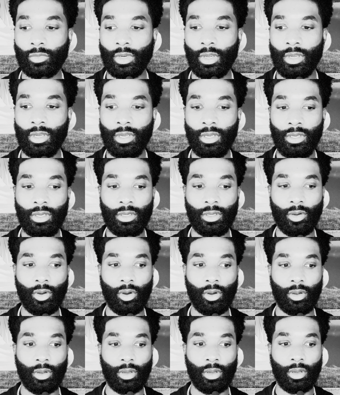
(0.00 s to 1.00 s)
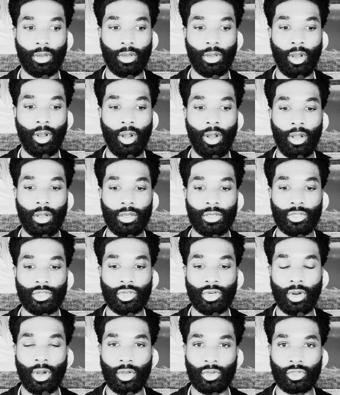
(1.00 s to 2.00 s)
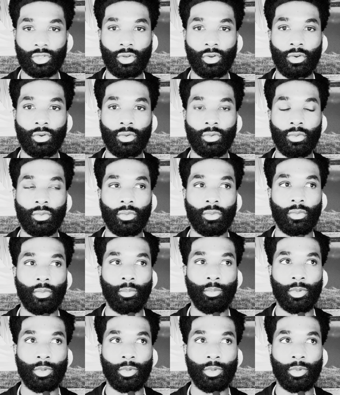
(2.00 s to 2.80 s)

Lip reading: he should also